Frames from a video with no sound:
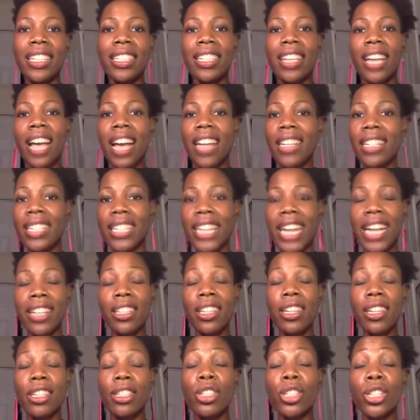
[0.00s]
God is saying,
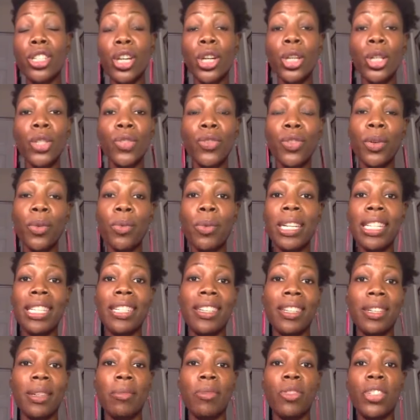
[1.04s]
look, search for
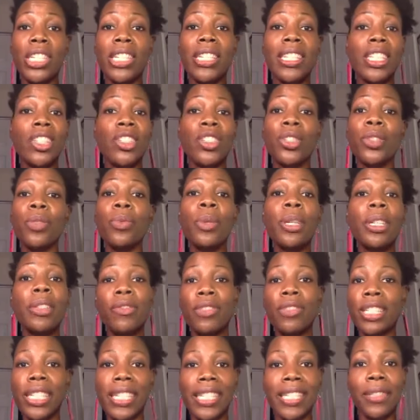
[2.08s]
wisdom, just as you would
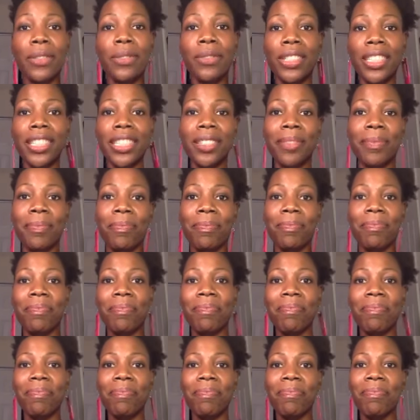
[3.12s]
for silver.
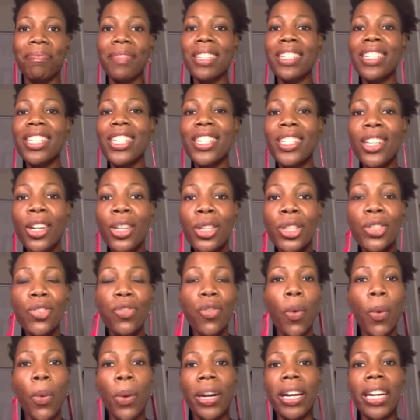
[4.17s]
Search
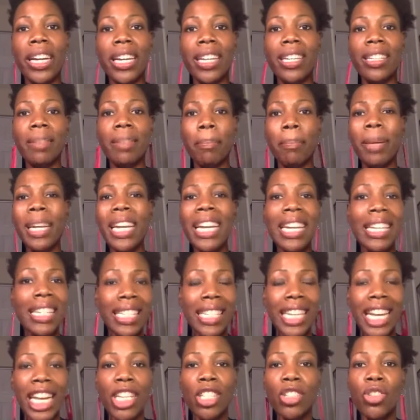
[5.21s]
for it. Be
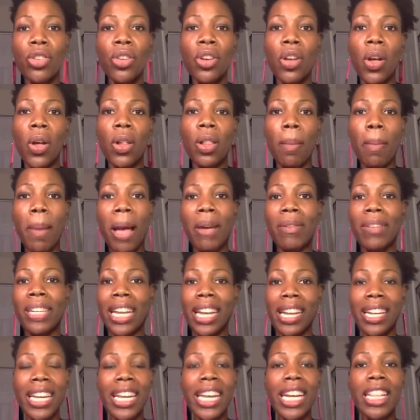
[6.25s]
intentional about
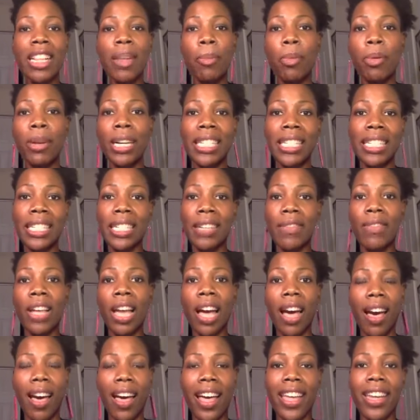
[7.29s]
getting in the presence of
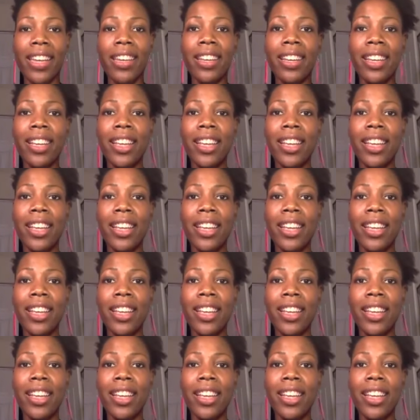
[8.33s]
God.